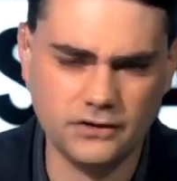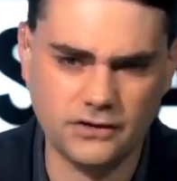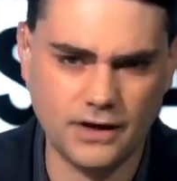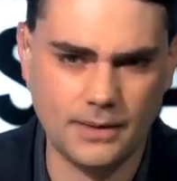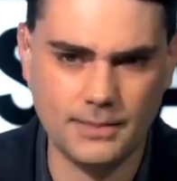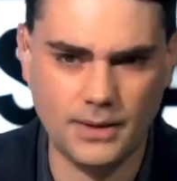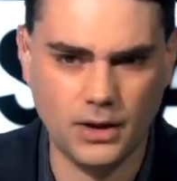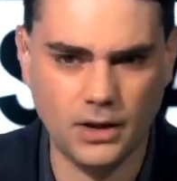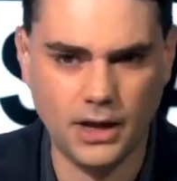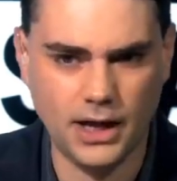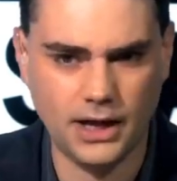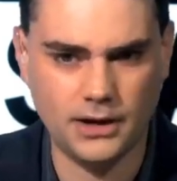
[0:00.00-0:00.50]

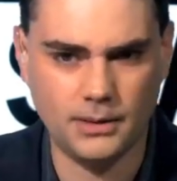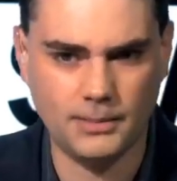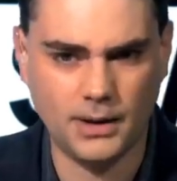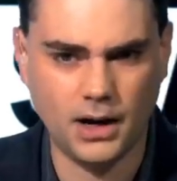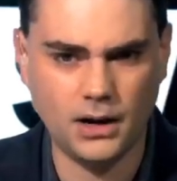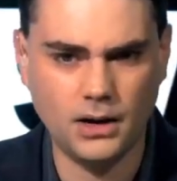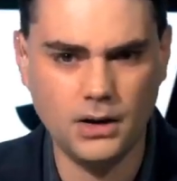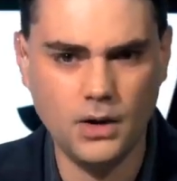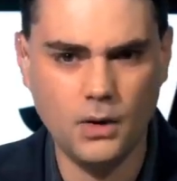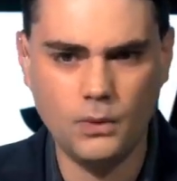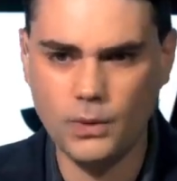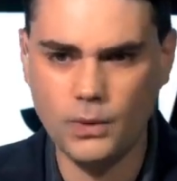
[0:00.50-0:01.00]
condemn Ilhan
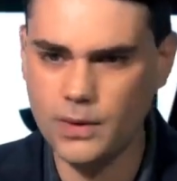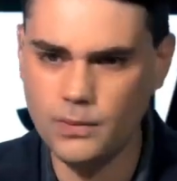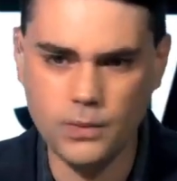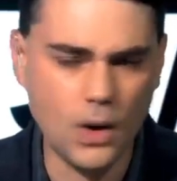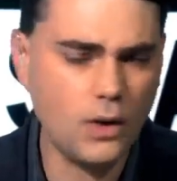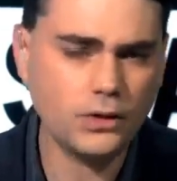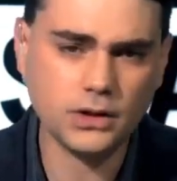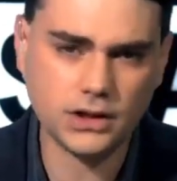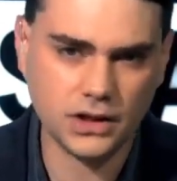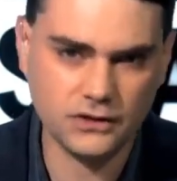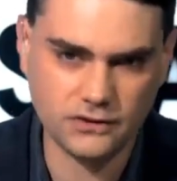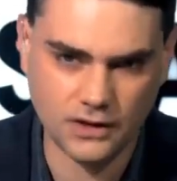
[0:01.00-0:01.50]
Omar. We
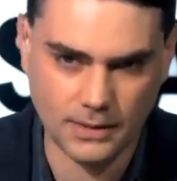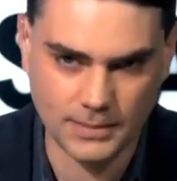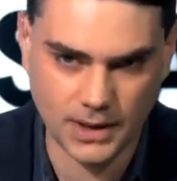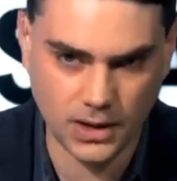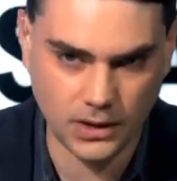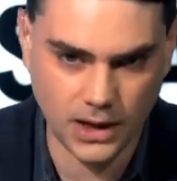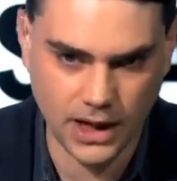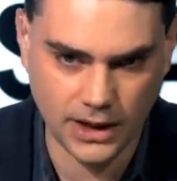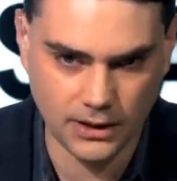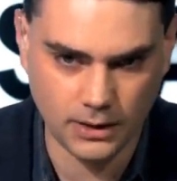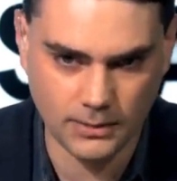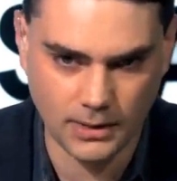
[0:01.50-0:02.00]
won't condemn
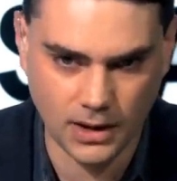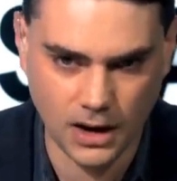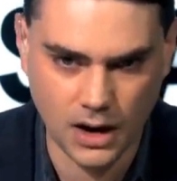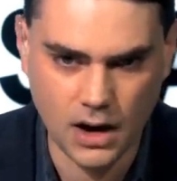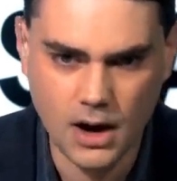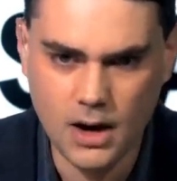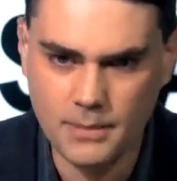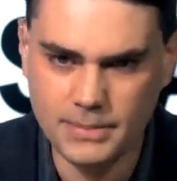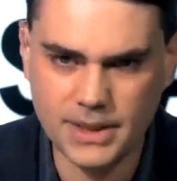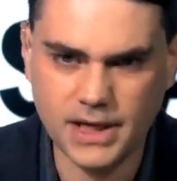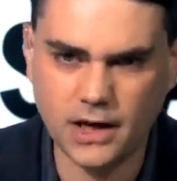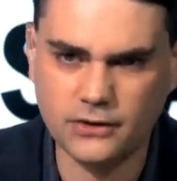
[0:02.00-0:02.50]
Ilhan Omar
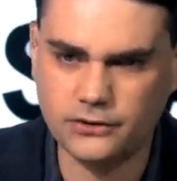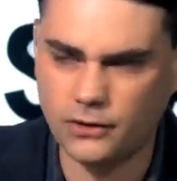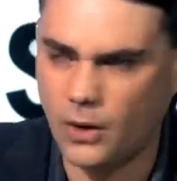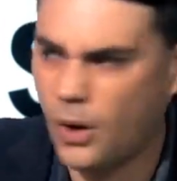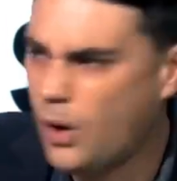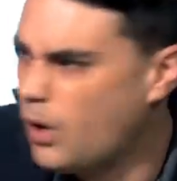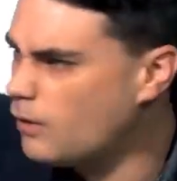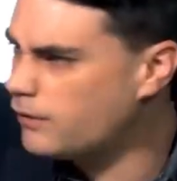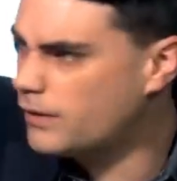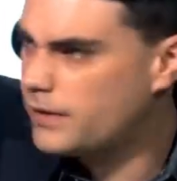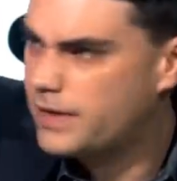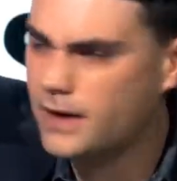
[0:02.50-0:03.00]
because
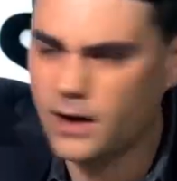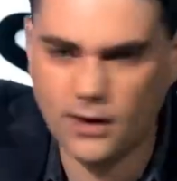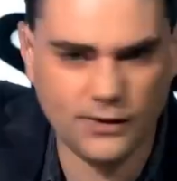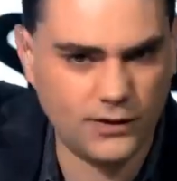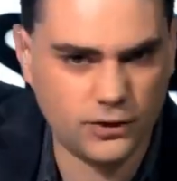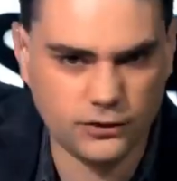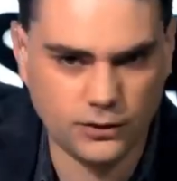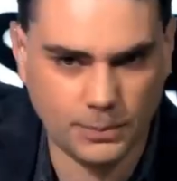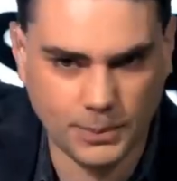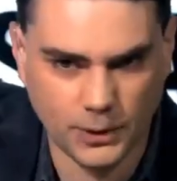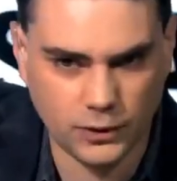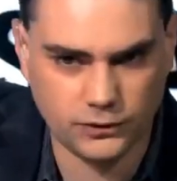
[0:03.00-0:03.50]
over
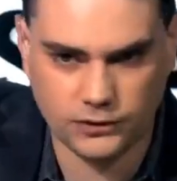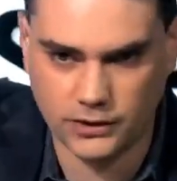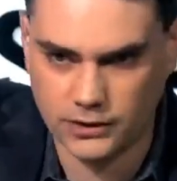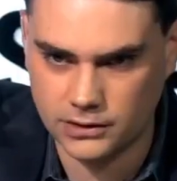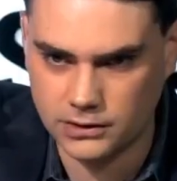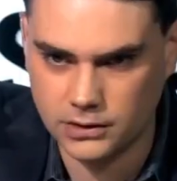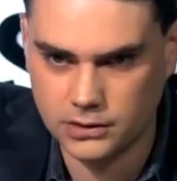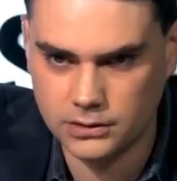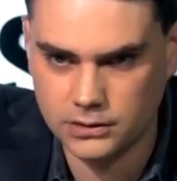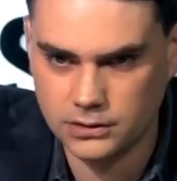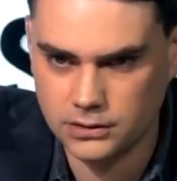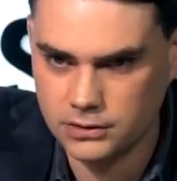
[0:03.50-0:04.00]
there's a person.
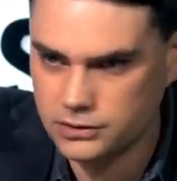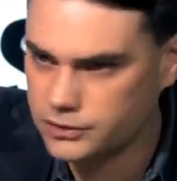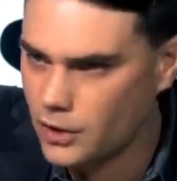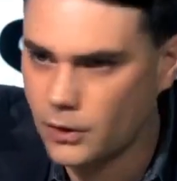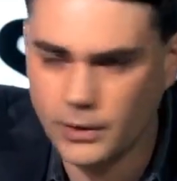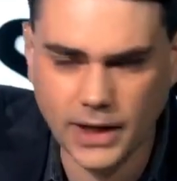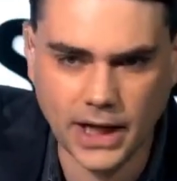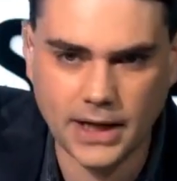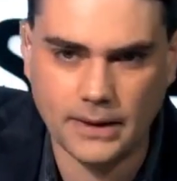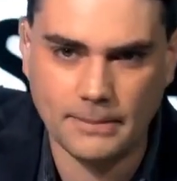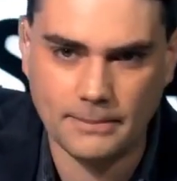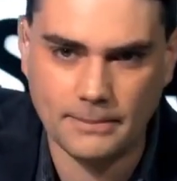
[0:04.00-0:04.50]
Go
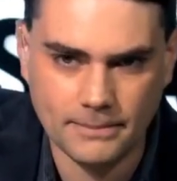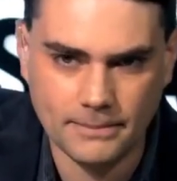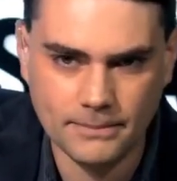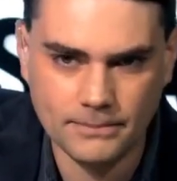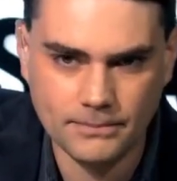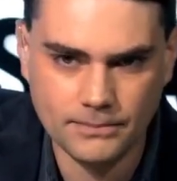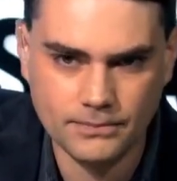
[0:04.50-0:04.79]
get him.